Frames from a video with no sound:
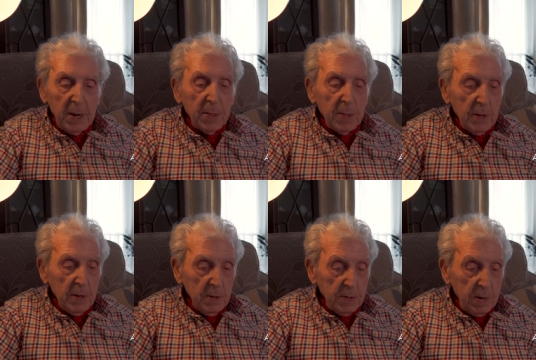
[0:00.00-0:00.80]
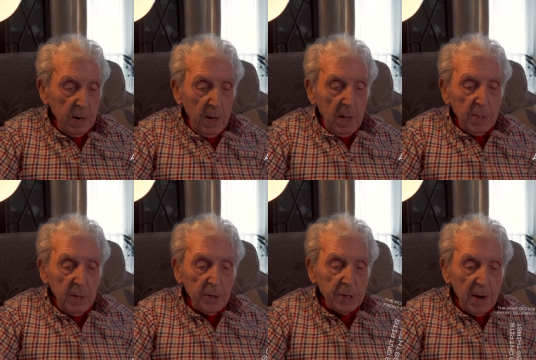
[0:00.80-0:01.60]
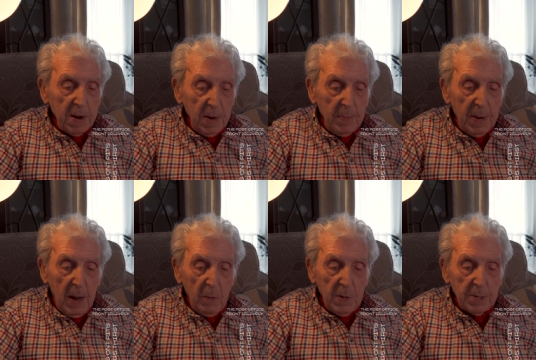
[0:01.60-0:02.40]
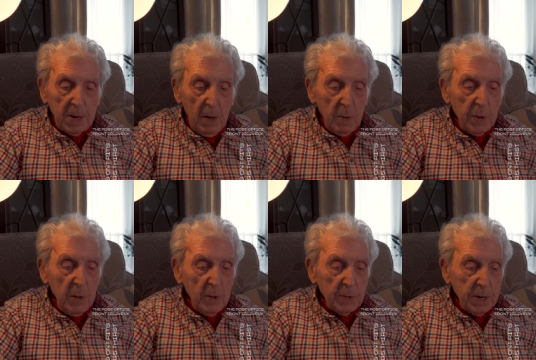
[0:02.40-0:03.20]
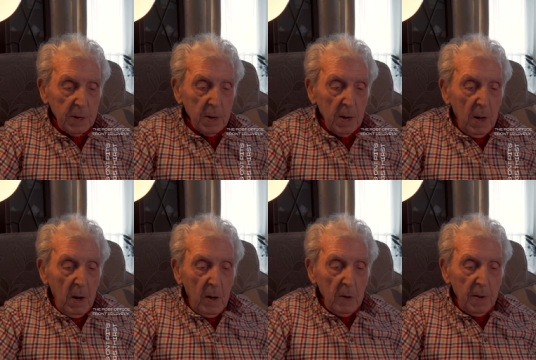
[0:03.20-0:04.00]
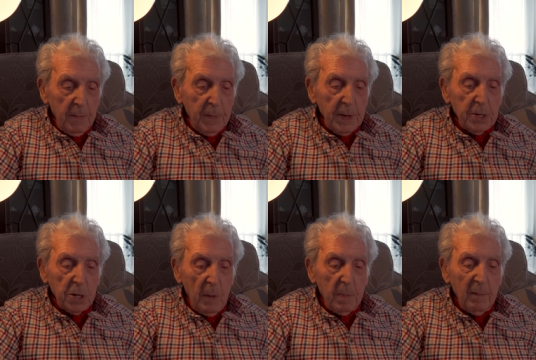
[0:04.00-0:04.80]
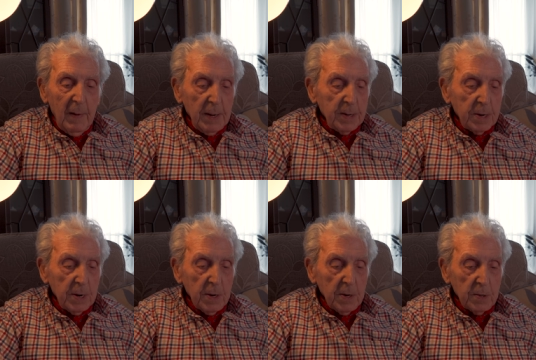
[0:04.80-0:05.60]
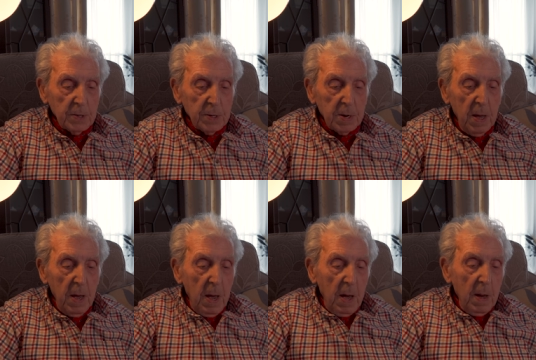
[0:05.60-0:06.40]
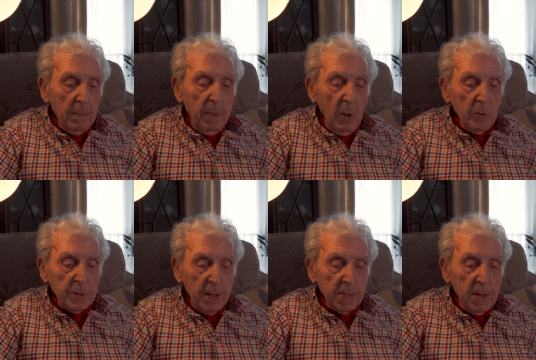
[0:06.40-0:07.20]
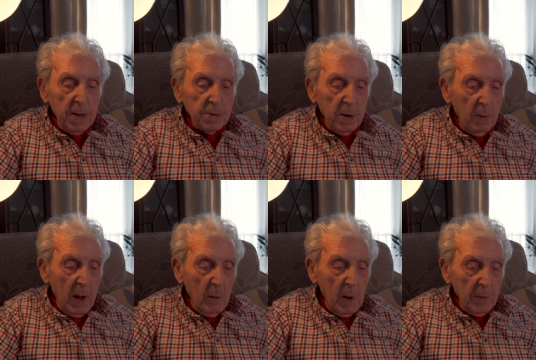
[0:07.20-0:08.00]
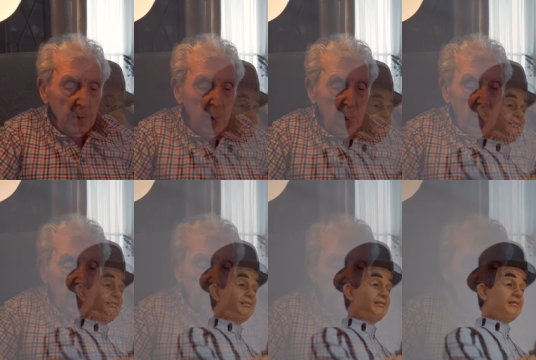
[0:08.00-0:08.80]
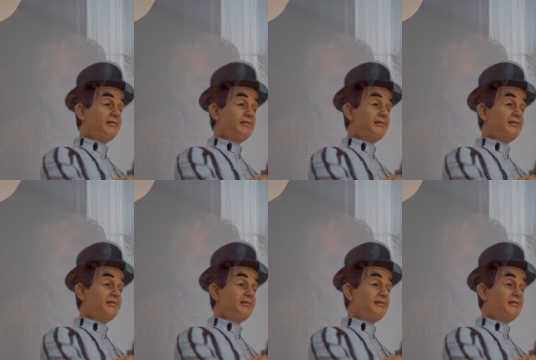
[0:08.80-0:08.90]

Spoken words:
bring thirst. They'll settle them down at South Yorkshire or at Fish Shop of Alicehurst. At Bull's Head there's a row on, and